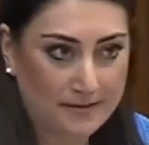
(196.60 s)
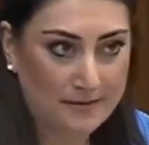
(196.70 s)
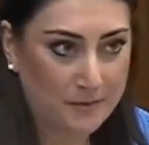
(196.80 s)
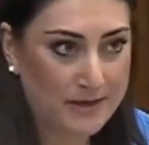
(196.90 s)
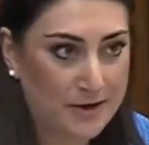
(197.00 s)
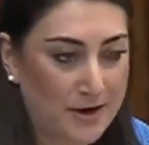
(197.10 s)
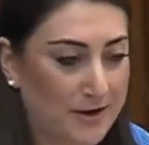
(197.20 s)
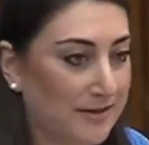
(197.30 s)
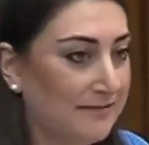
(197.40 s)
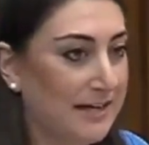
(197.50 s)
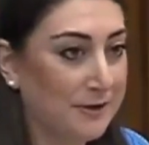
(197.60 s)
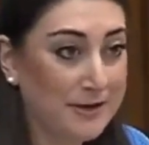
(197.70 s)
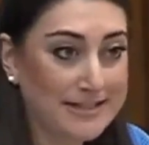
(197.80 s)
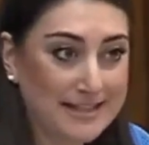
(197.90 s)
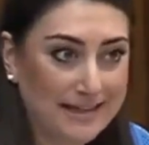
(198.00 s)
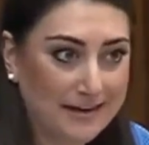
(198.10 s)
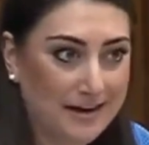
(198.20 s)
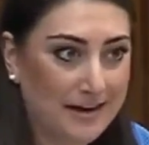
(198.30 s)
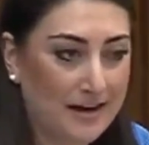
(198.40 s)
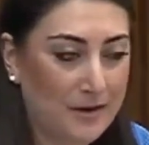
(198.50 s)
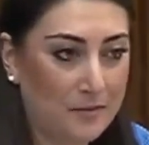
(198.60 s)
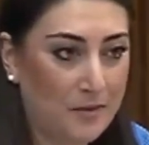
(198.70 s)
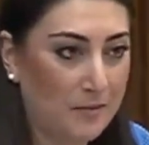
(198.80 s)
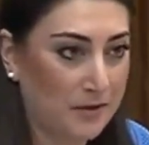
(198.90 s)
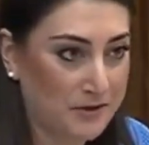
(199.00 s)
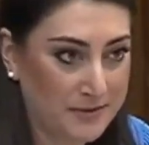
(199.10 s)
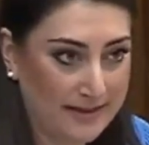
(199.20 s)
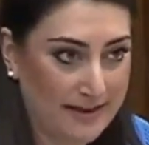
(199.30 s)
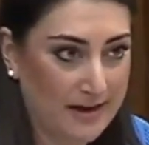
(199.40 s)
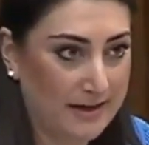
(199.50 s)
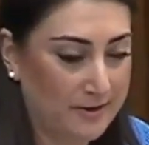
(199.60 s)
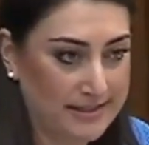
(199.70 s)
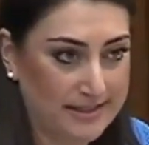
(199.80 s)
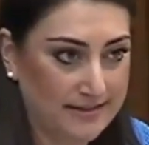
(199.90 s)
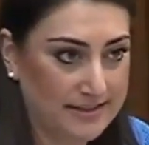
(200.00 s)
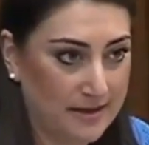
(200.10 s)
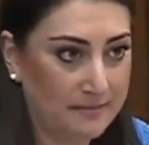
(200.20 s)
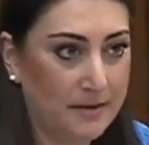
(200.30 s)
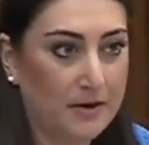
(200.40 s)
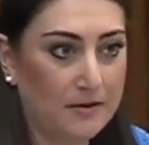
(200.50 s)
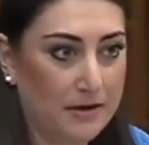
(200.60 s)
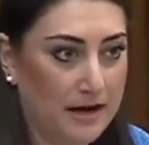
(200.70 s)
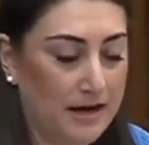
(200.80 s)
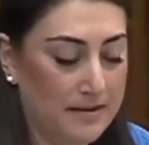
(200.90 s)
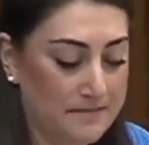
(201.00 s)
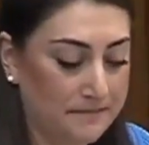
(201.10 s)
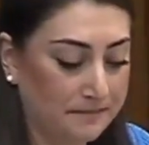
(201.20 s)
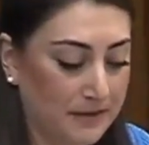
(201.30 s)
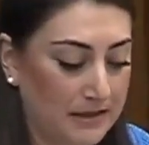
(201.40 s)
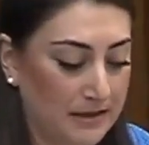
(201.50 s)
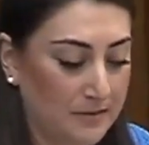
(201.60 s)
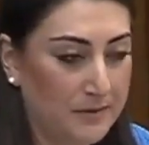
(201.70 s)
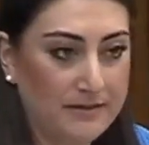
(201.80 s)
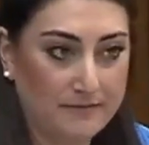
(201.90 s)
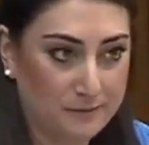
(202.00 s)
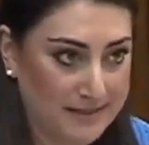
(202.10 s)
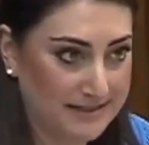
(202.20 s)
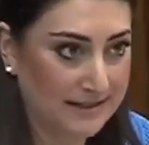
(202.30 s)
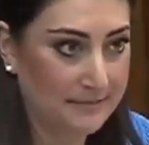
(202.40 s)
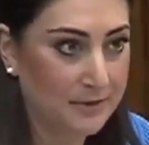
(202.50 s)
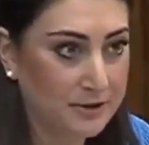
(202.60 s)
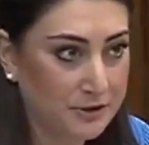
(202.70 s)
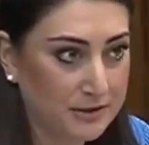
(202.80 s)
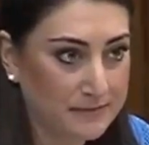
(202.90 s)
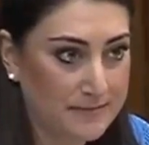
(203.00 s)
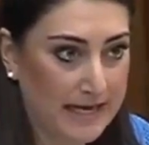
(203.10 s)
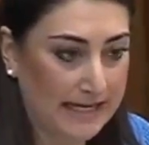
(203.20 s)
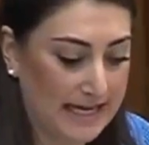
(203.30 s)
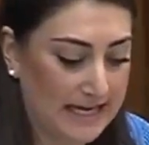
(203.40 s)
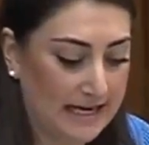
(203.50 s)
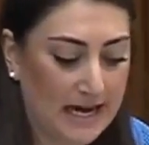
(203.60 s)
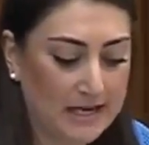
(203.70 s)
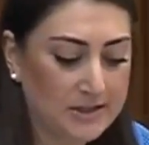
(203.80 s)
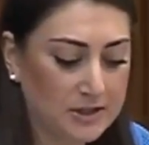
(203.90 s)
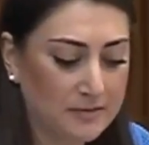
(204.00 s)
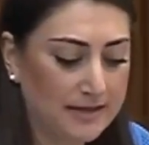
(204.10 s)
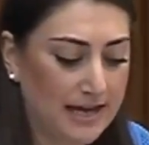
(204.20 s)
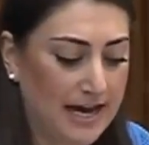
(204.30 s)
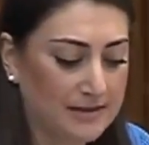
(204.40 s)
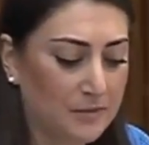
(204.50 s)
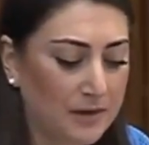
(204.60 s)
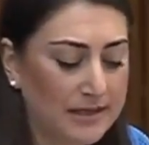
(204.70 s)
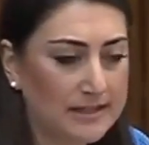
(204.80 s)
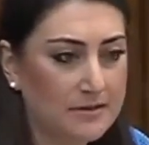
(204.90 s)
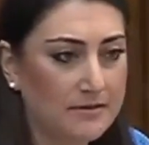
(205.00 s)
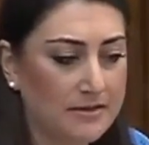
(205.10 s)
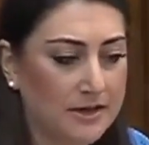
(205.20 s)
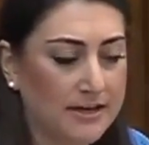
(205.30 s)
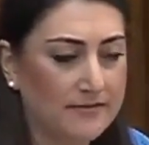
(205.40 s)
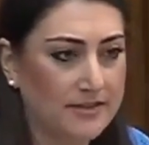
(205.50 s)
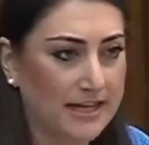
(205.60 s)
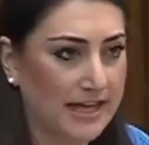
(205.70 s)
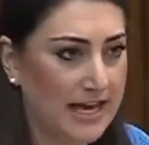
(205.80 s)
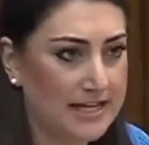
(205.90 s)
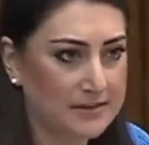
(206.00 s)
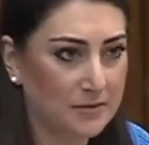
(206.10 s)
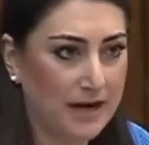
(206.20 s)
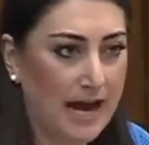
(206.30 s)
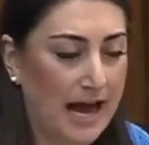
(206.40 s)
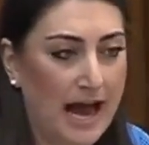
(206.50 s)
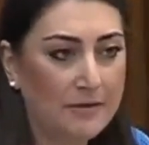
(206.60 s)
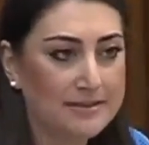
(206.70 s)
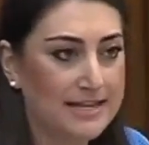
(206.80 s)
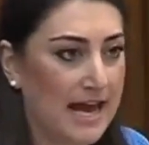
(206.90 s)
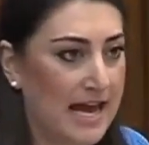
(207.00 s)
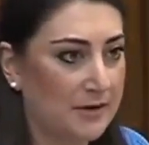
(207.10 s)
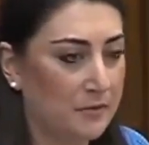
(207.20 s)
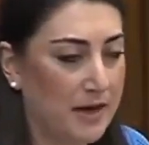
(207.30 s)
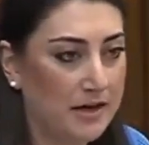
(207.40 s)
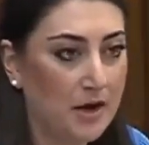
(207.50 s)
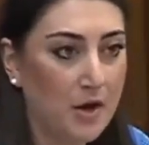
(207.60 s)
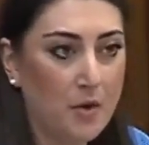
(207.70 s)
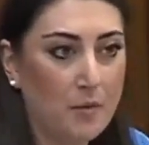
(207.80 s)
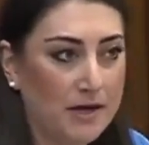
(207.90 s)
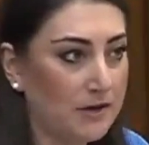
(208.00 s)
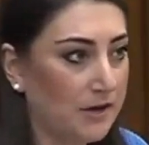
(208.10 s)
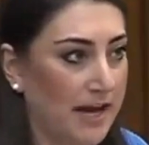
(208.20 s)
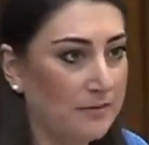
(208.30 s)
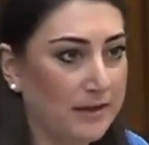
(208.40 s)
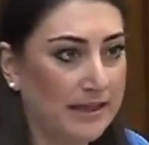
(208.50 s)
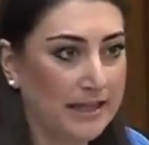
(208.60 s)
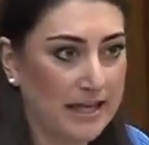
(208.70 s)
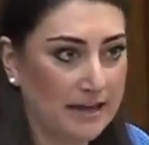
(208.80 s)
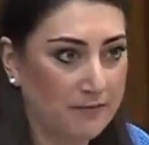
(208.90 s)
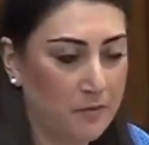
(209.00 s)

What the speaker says: We are increasing what we're doing there, increasing the tempo. We've recently put troops back in. I just wanted to ask, what is our theory of the case, or how does it end? When can we leave?